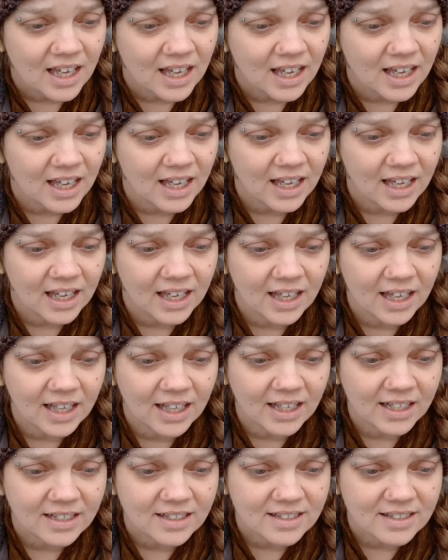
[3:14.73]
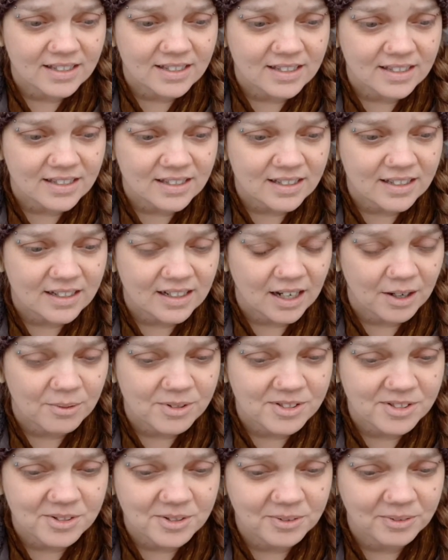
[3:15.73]
and I
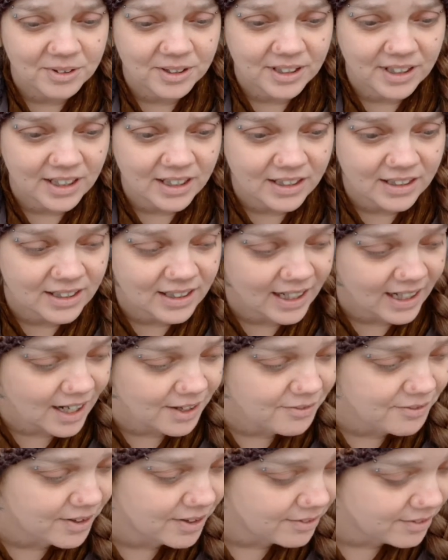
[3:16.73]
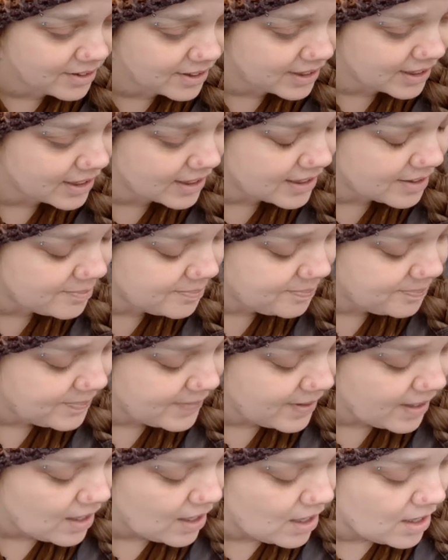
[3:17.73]
was doing really good. Like I felt really good.
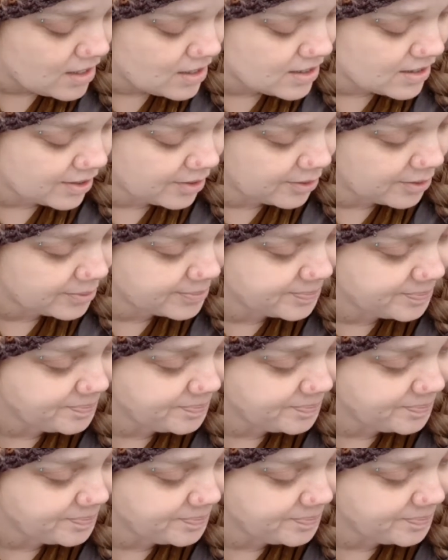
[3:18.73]
So,